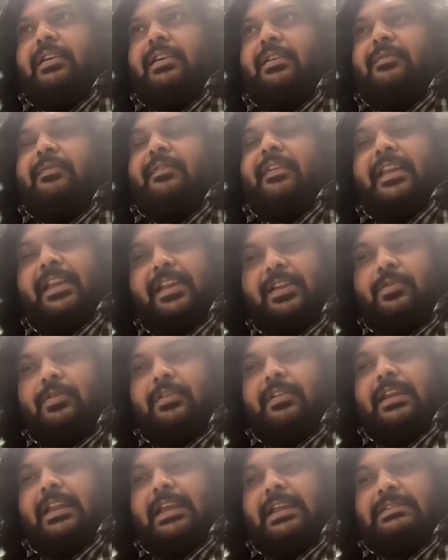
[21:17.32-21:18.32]
a very
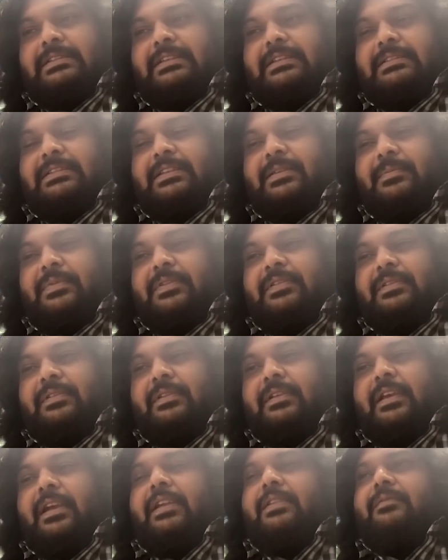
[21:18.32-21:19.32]
good
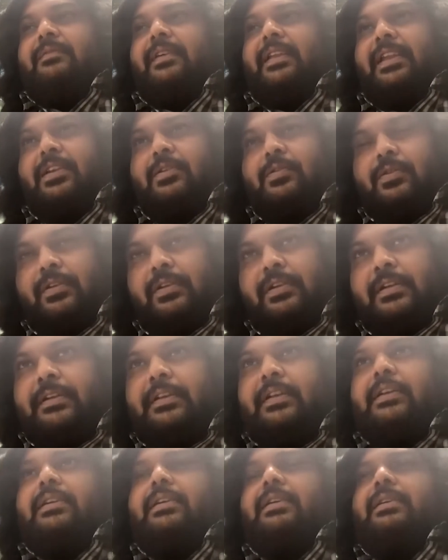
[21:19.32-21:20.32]
relationships and very good
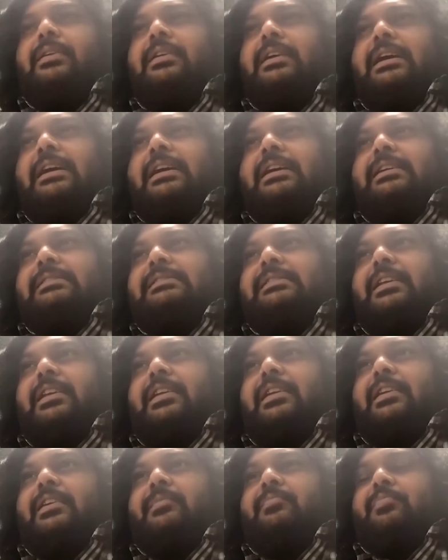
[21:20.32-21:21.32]

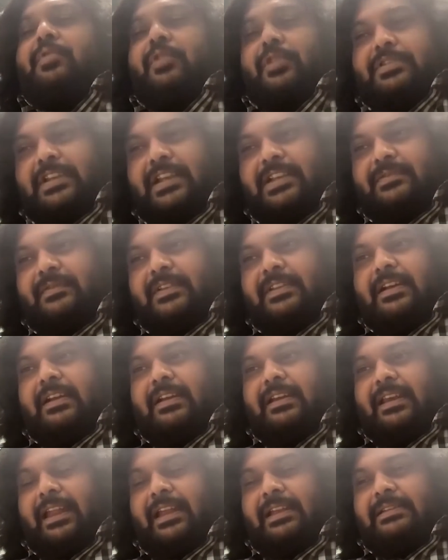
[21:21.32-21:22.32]
projects with
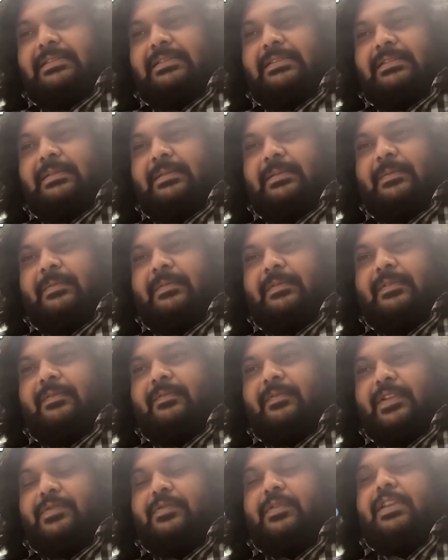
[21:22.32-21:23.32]
our clients,
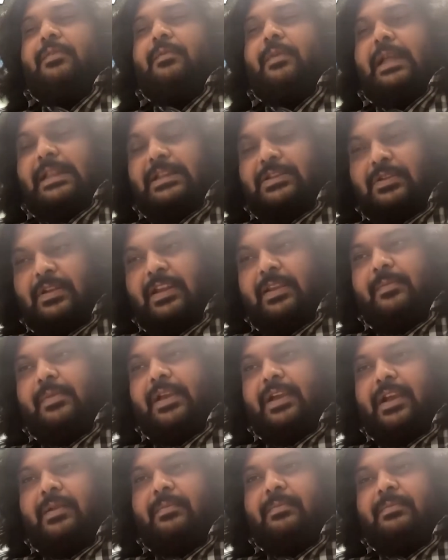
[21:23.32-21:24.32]
which would eventually
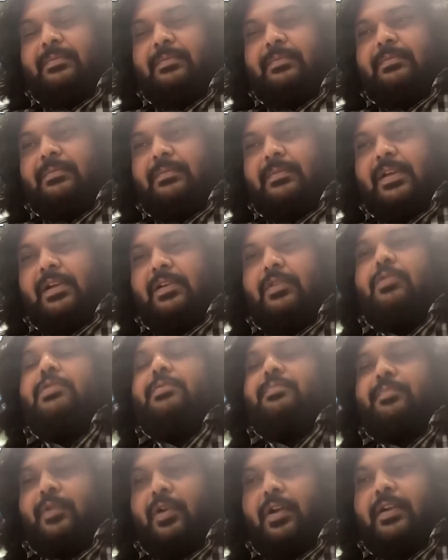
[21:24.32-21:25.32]
become
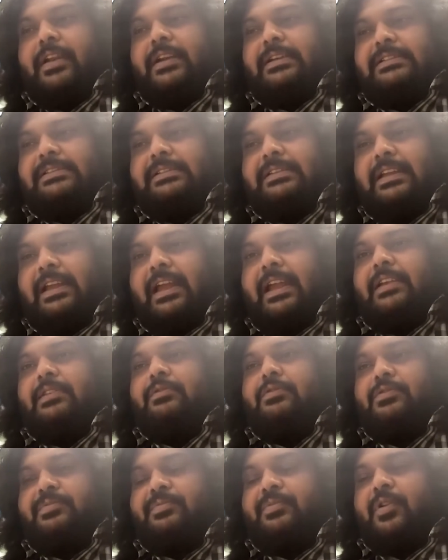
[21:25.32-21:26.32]
good products,
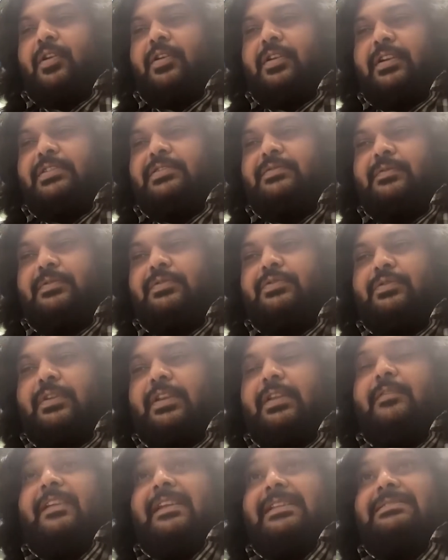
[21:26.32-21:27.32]
and those products
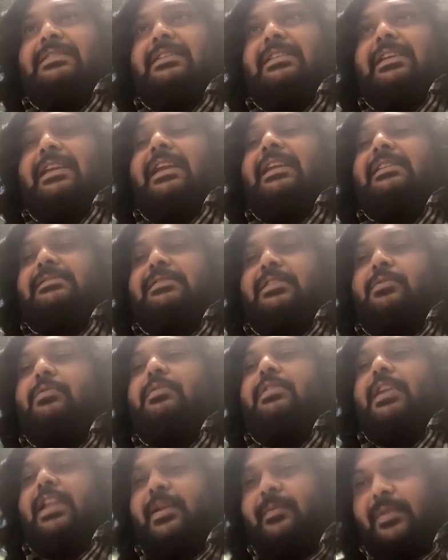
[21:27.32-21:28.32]
should eventually get us a
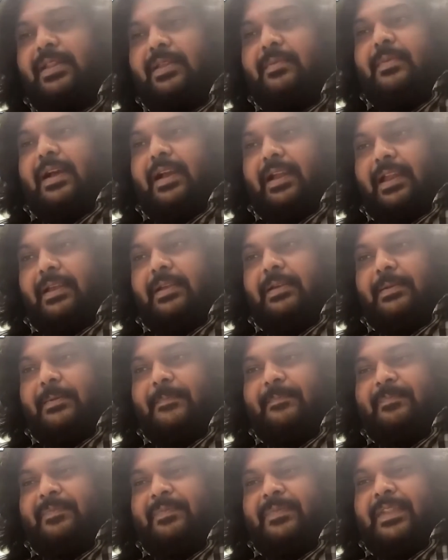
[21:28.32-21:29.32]
good name in the market.
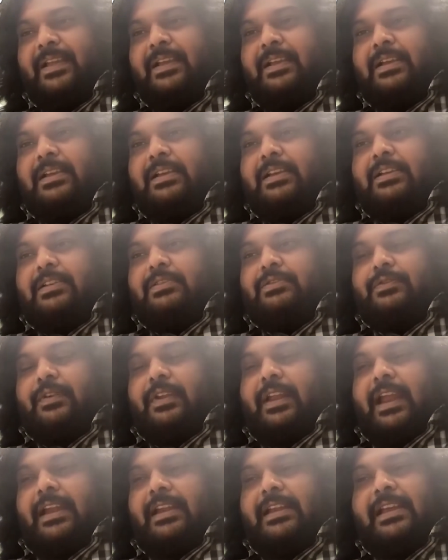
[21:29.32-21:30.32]
So
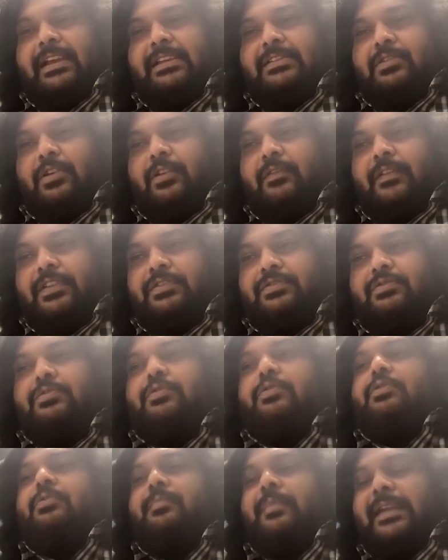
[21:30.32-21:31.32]
our idea is always to
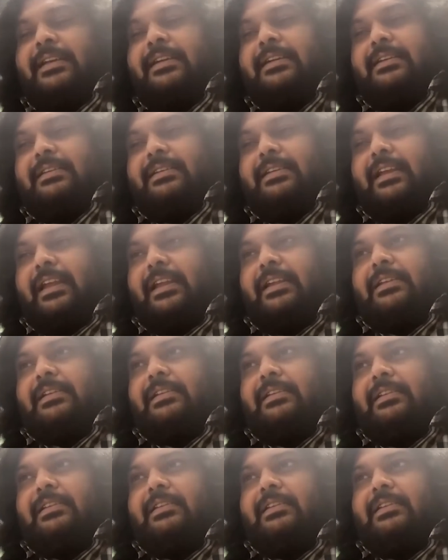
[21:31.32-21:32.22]
grow big, and